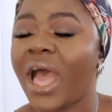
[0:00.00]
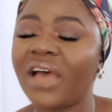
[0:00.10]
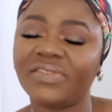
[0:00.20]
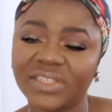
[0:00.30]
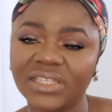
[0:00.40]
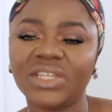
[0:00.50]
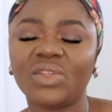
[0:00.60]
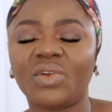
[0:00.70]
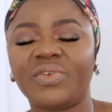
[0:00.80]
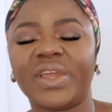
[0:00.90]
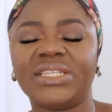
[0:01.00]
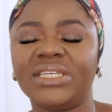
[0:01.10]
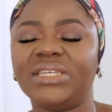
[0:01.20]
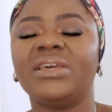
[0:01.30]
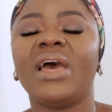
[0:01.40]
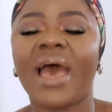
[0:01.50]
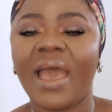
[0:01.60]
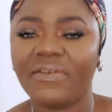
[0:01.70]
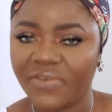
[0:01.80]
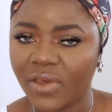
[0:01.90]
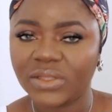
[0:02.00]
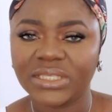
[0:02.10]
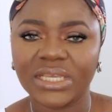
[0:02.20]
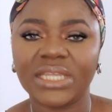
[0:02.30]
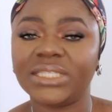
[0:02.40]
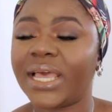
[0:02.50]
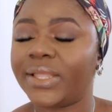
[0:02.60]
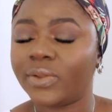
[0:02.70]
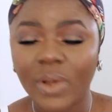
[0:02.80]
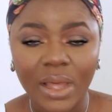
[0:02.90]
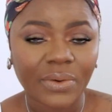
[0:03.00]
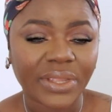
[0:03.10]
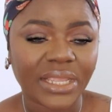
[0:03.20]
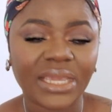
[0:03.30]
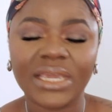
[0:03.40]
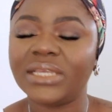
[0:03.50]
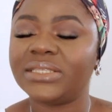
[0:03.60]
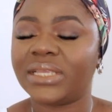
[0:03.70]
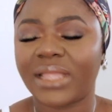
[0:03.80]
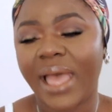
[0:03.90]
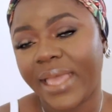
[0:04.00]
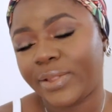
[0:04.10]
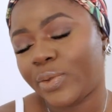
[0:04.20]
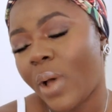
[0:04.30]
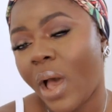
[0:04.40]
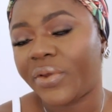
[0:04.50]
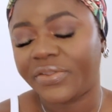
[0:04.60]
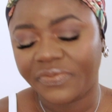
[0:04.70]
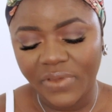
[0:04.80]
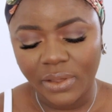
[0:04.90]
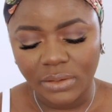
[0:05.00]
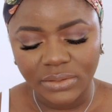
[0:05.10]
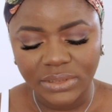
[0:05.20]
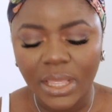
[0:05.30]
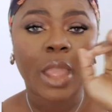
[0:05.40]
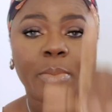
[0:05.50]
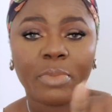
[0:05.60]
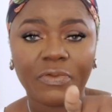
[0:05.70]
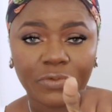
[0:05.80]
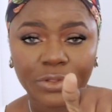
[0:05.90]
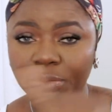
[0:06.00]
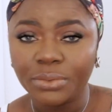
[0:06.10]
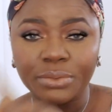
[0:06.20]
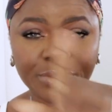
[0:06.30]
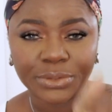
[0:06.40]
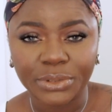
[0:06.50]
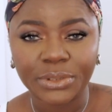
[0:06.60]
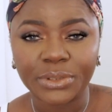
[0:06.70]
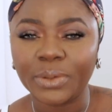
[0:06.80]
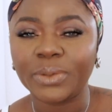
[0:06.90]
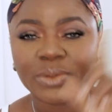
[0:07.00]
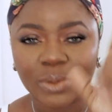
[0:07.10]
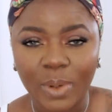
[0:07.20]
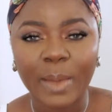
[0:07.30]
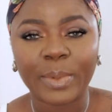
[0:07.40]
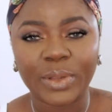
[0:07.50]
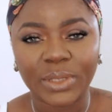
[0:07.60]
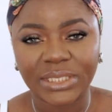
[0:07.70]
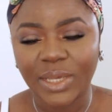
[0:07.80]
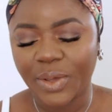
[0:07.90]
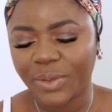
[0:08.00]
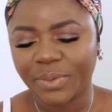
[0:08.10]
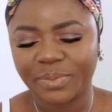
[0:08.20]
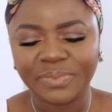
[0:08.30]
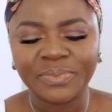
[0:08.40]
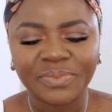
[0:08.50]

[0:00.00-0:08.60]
I've seen it already. I felt it. I know how it is and I know how it feels. But for you, you don't know. So I'm going to tell you.